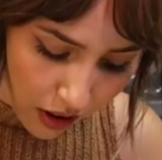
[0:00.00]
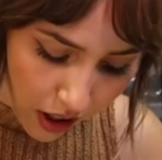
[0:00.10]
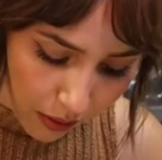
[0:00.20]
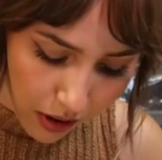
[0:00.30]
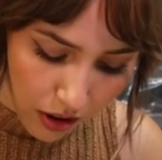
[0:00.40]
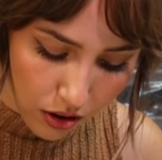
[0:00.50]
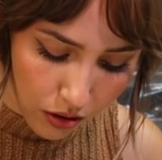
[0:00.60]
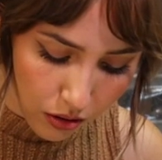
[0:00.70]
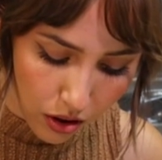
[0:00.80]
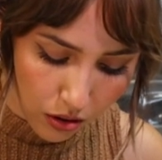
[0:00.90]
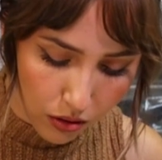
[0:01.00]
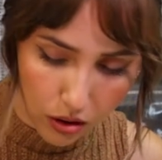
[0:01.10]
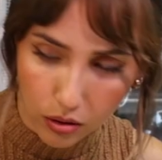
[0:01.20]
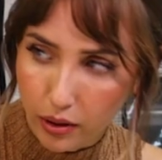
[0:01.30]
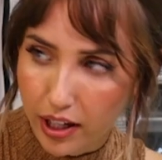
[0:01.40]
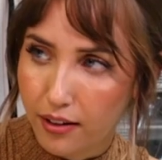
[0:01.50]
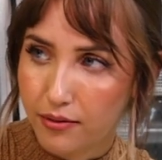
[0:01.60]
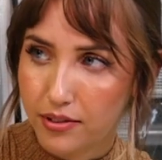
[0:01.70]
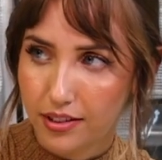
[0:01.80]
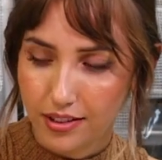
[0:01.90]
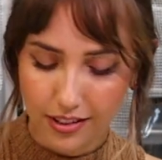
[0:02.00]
I'm gonna do cute little waves.